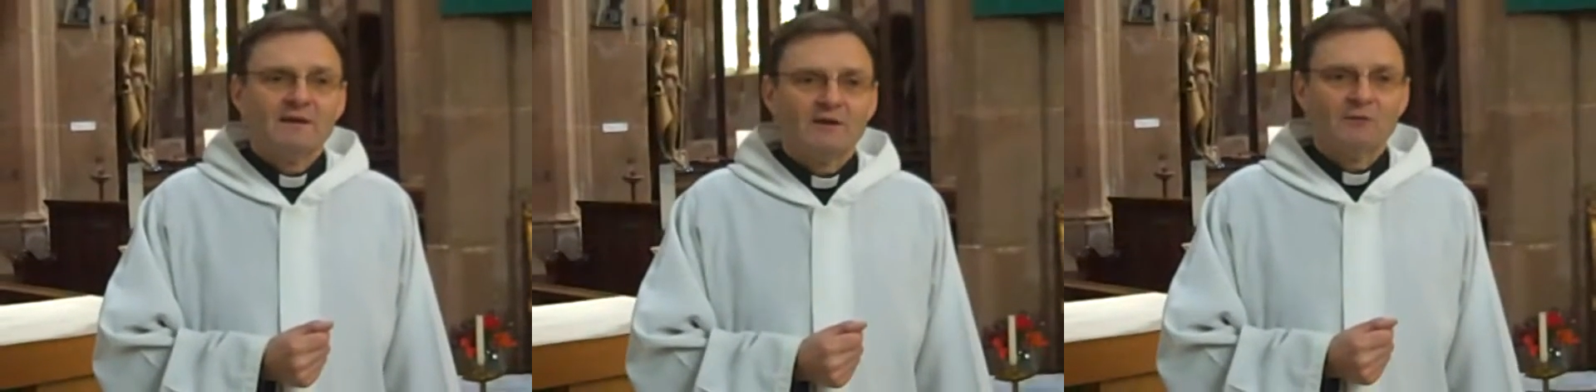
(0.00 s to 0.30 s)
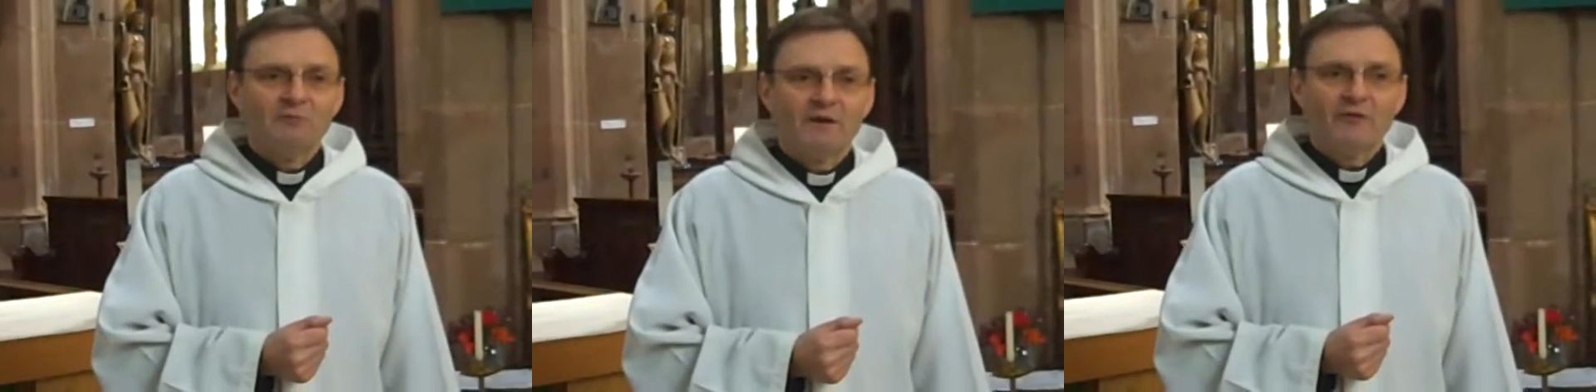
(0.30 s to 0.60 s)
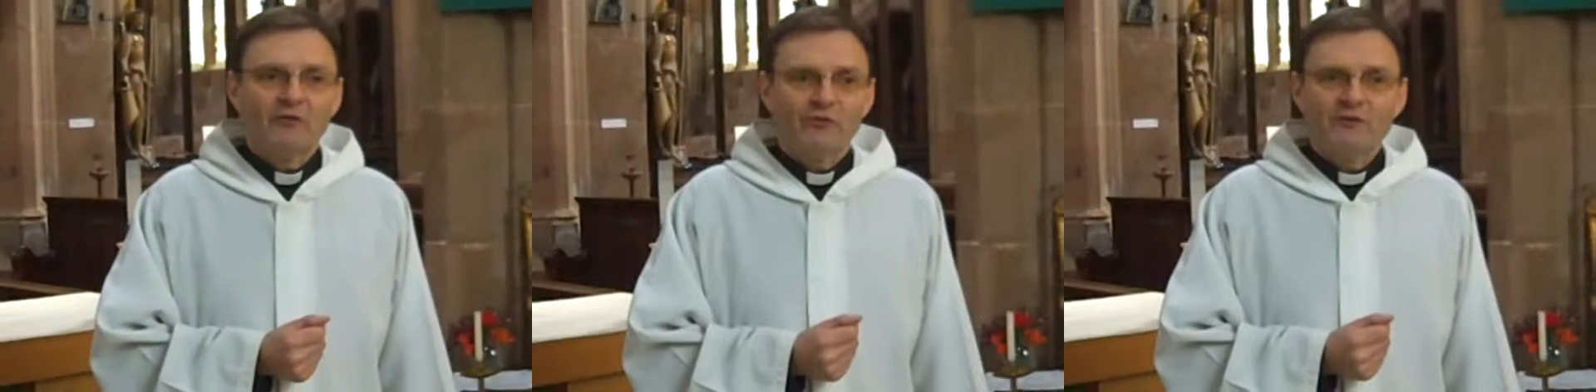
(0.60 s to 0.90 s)
And
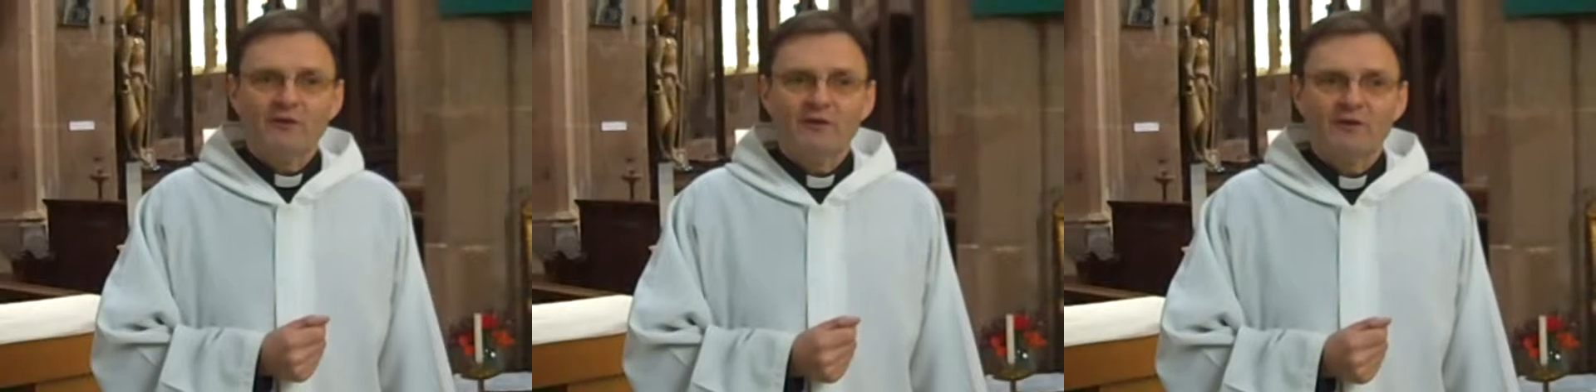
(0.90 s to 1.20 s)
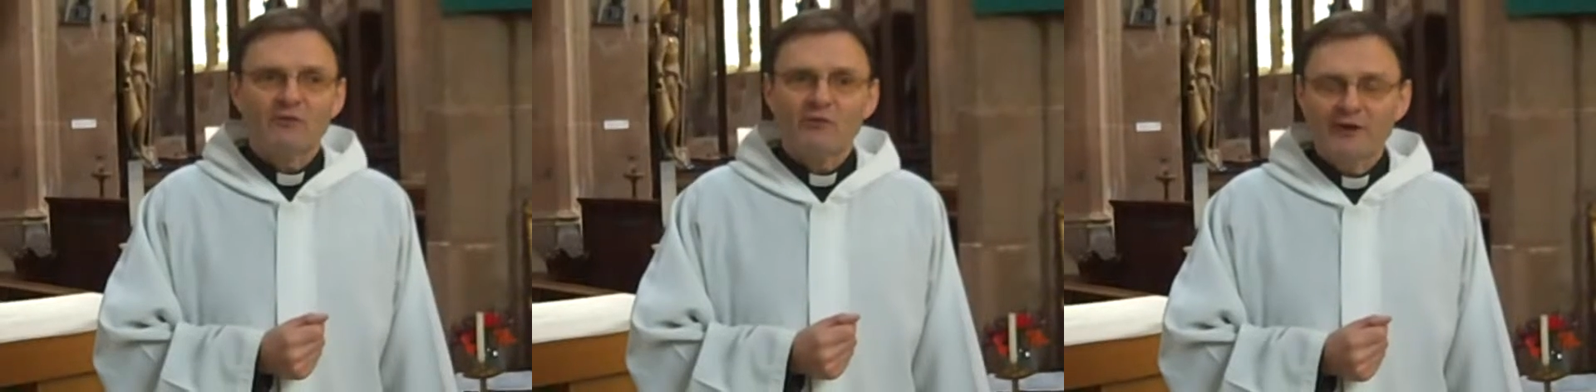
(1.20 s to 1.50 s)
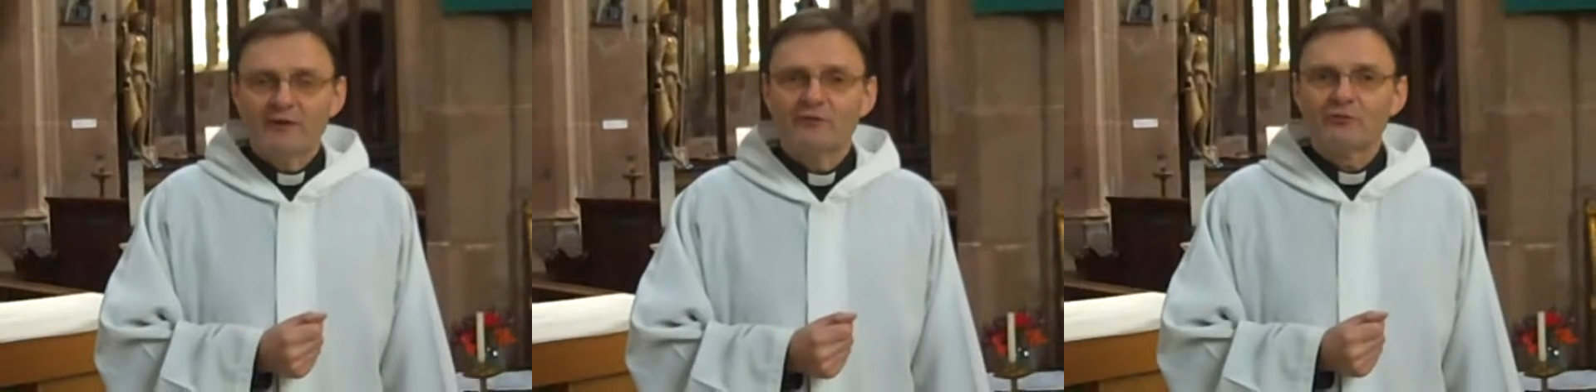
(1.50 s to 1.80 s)
the city
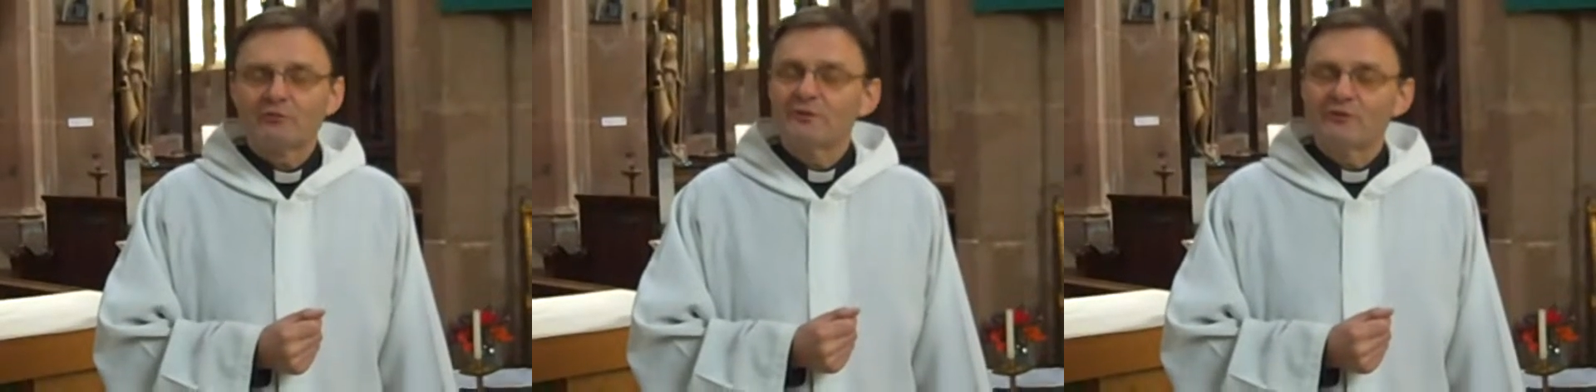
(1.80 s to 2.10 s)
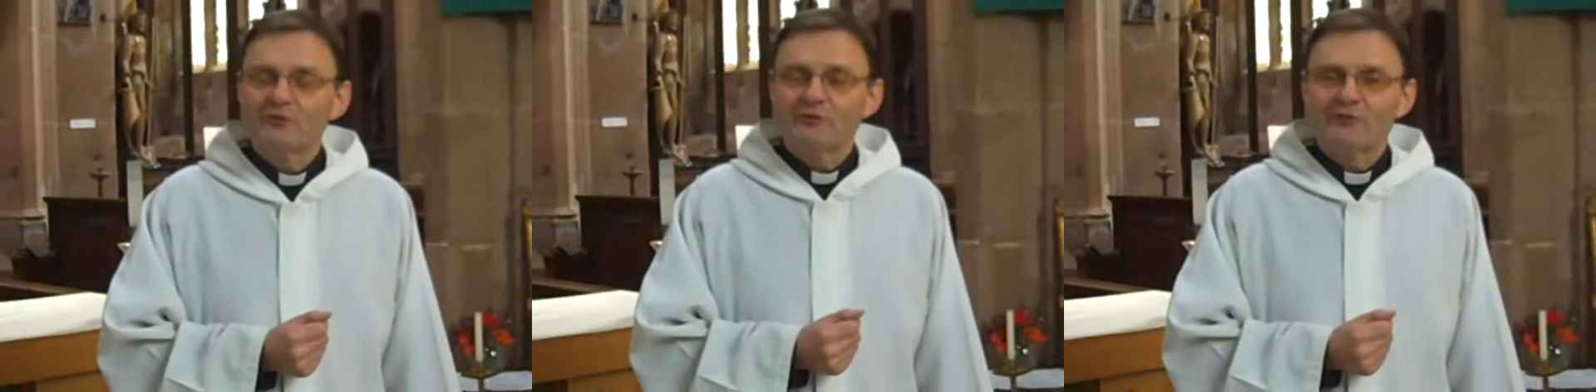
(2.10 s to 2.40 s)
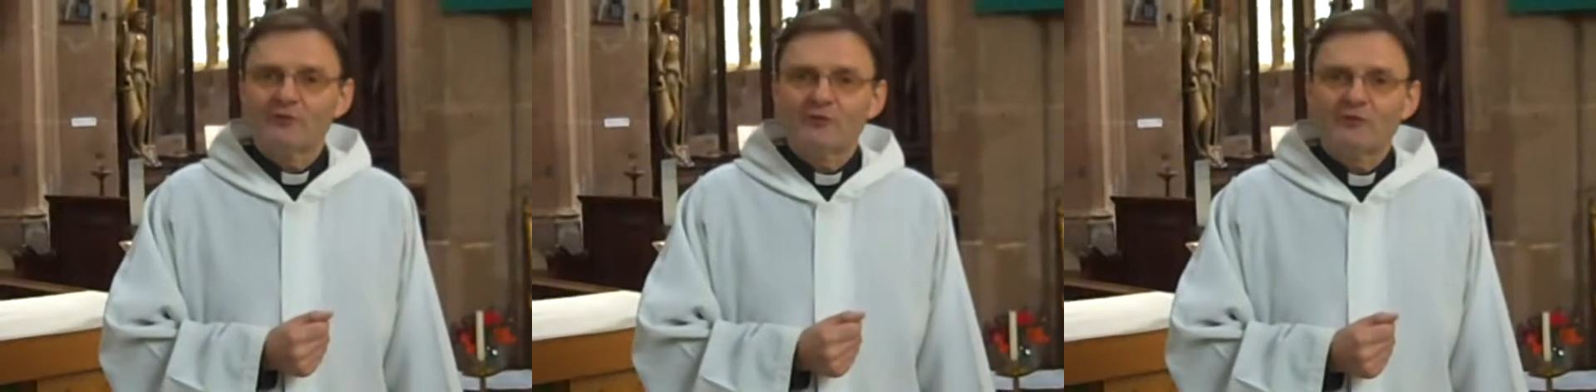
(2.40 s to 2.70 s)
itself
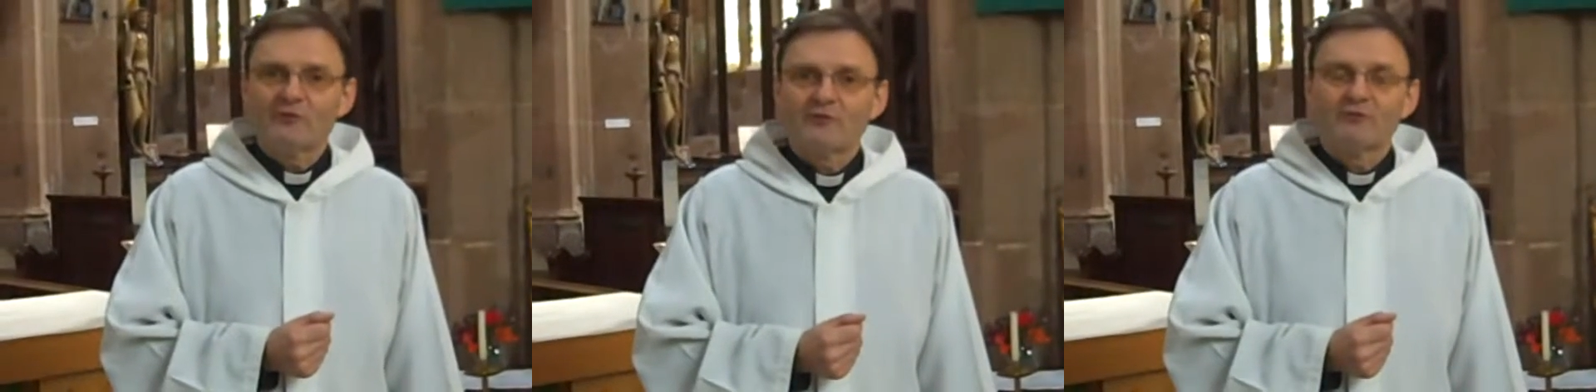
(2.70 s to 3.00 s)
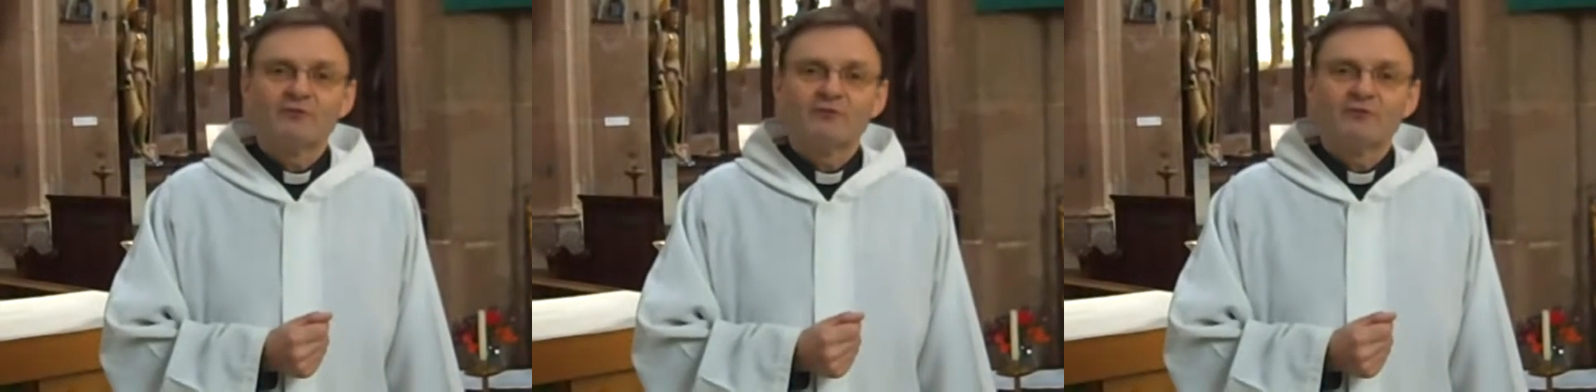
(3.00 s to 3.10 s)
produces its